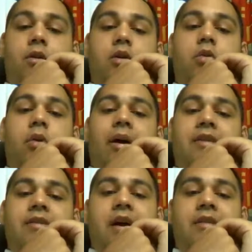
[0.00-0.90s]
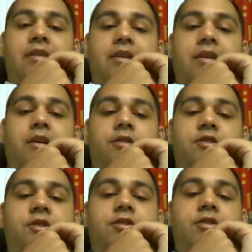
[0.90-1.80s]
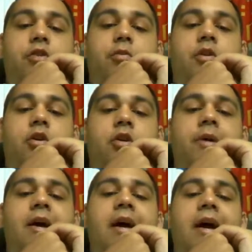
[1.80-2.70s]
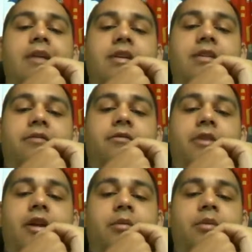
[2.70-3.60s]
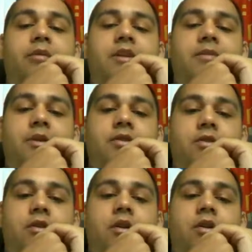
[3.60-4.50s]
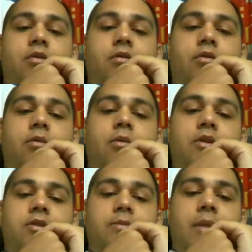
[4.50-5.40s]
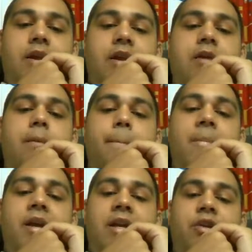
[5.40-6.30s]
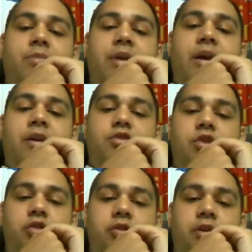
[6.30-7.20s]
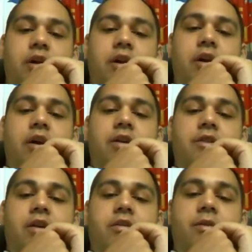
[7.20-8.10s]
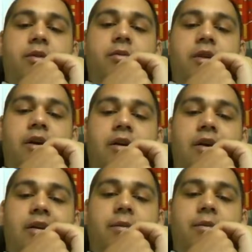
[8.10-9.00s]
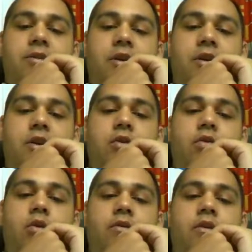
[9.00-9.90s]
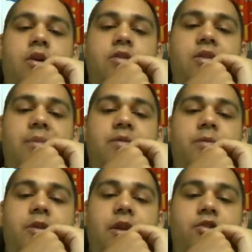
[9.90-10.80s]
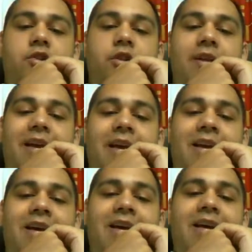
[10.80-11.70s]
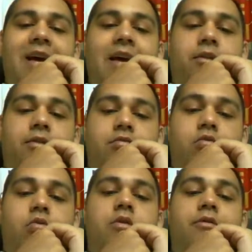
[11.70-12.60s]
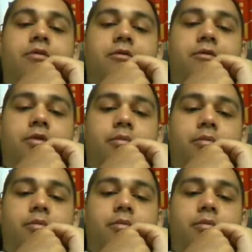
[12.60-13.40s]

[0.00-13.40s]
We are excited to launch this new program and to give freedom of expression through football to many, many Jamaican children, starting with those here at Liberty, who have untapped potential in and through football."